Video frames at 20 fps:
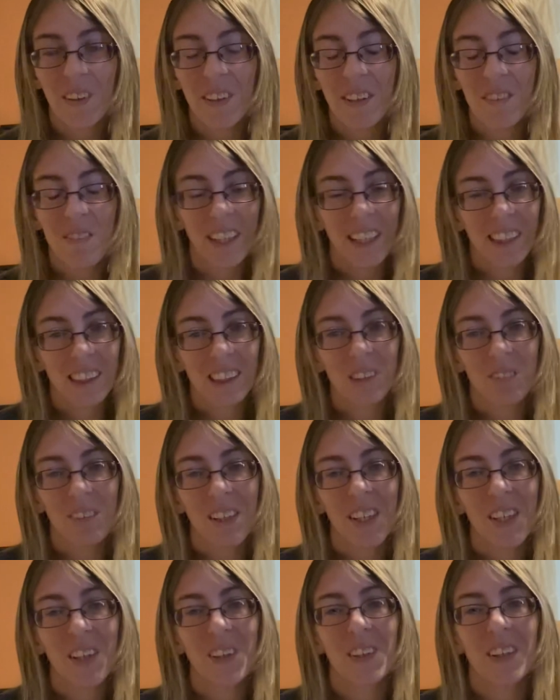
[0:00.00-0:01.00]
If you like this
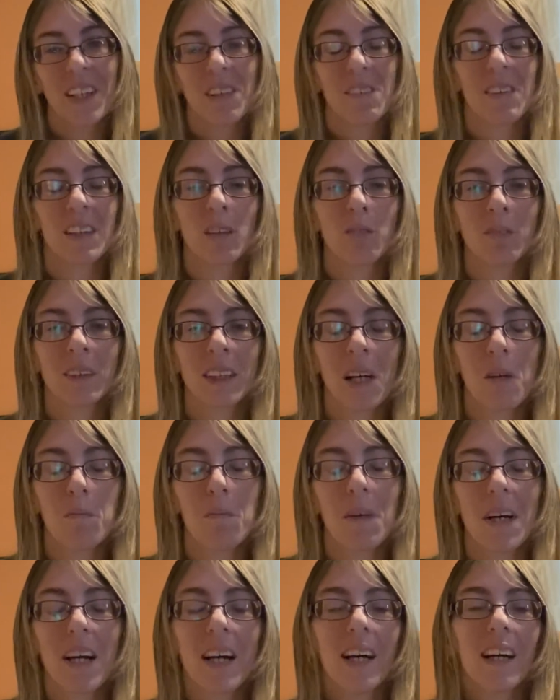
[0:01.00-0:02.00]
video, give it a thumbs
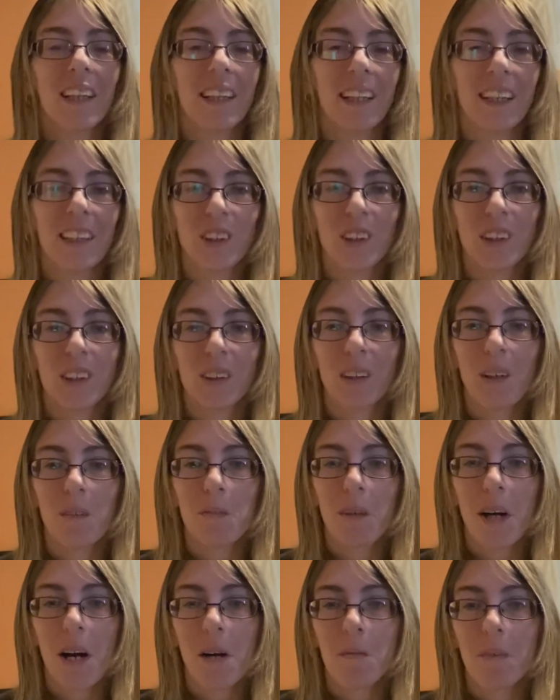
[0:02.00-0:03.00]
up, like, share, skip,
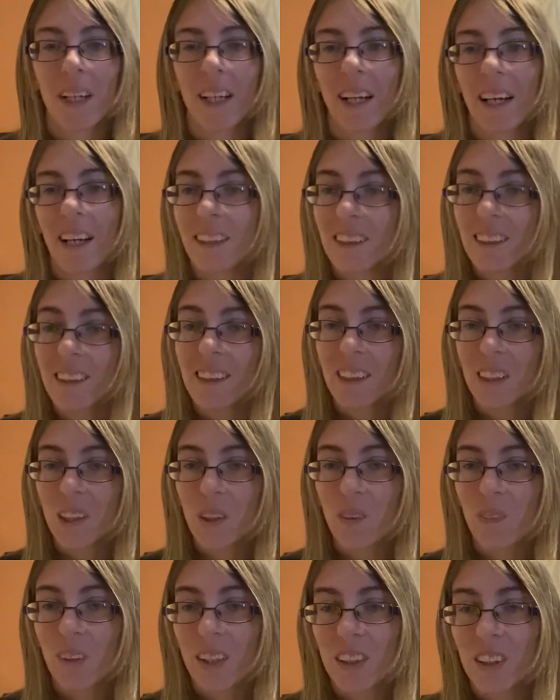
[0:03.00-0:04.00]
comment, and
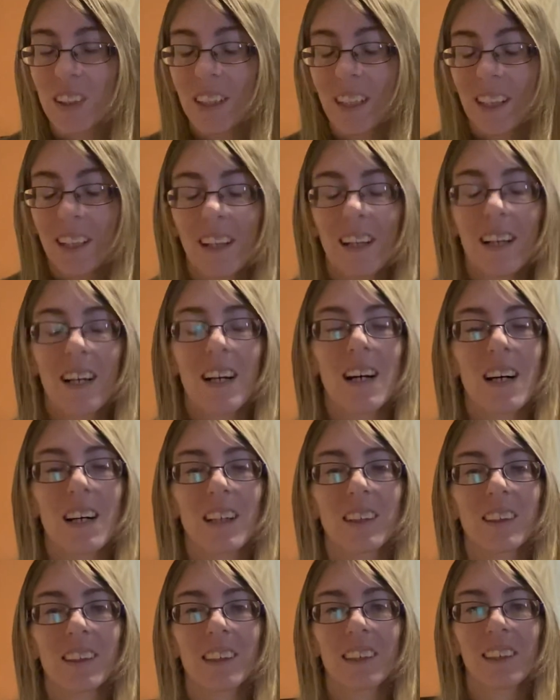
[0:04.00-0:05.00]
thanks for watching.
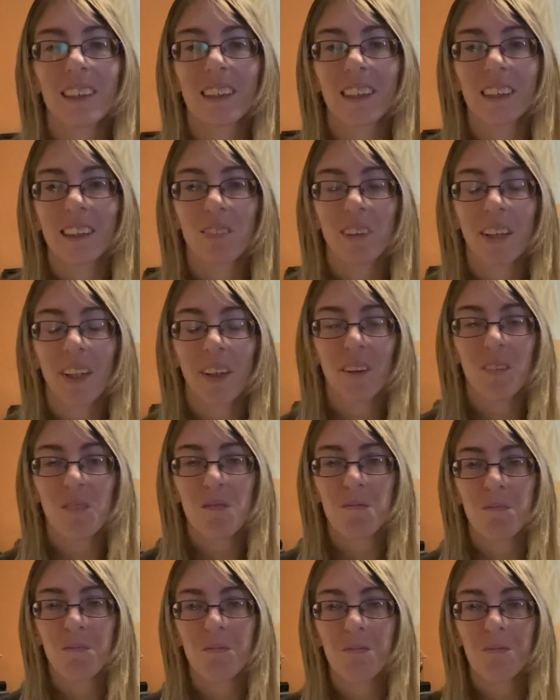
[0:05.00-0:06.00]
I'll see you next video.
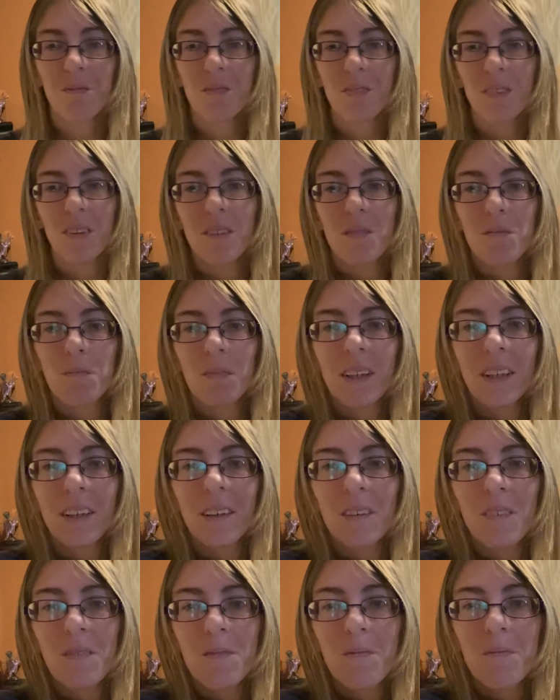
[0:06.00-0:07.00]

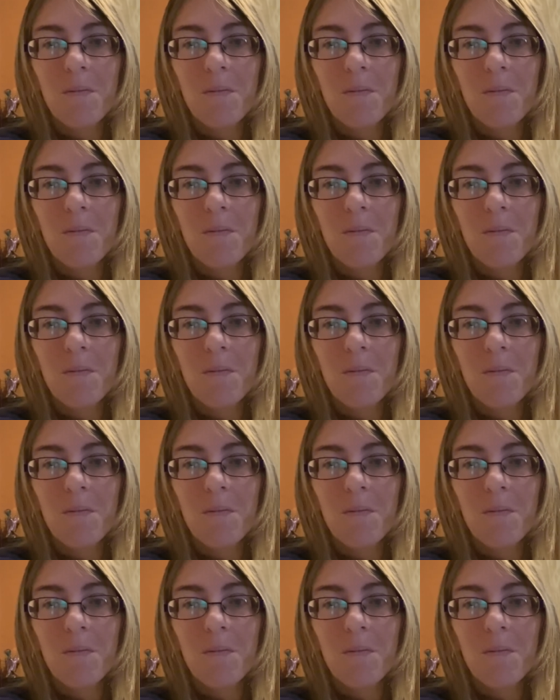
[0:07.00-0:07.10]
Bye.